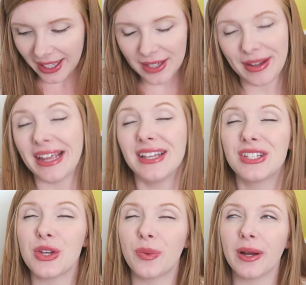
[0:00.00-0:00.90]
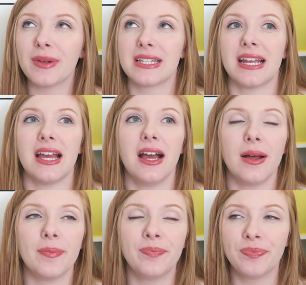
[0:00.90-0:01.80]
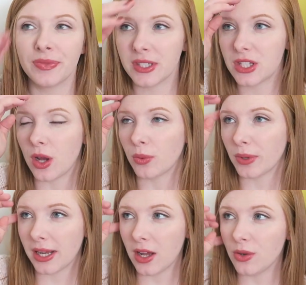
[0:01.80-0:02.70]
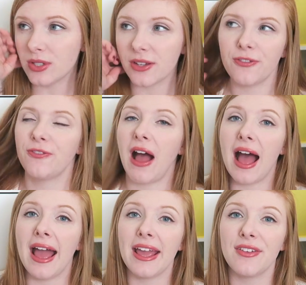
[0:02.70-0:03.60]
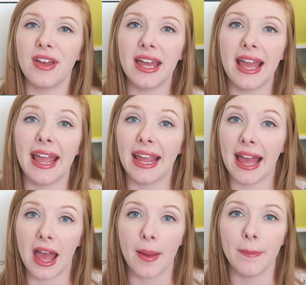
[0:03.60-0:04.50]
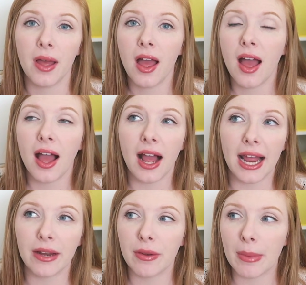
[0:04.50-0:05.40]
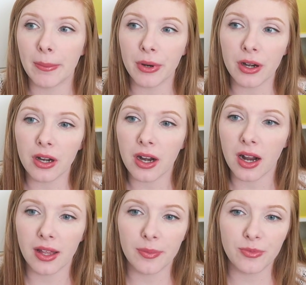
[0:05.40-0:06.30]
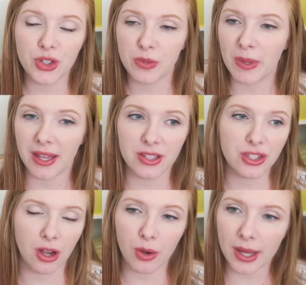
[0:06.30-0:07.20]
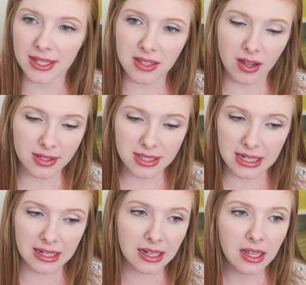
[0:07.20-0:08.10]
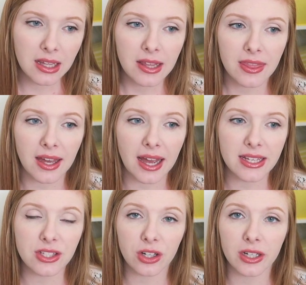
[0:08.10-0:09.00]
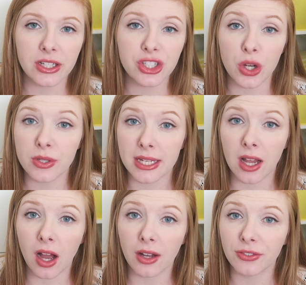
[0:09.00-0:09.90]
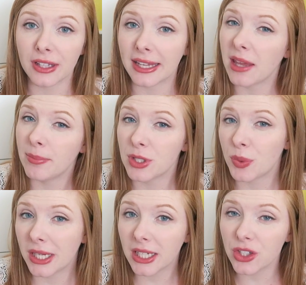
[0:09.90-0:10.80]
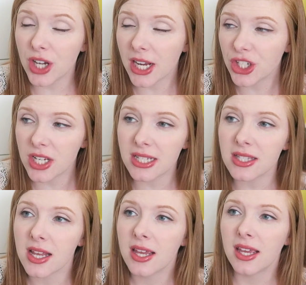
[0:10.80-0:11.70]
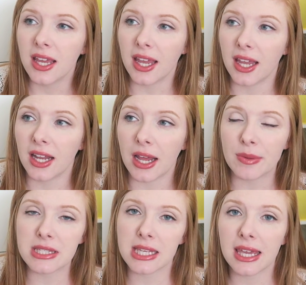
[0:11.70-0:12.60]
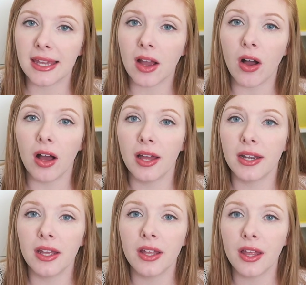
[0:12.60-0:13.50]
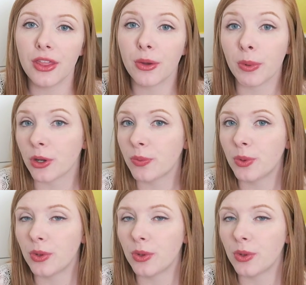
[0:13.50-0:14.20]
Anyway, so where was I? Um, so around 5 a.m., I remember just being so exhausted that I started dozing off like in between contractions and I was laying on the birth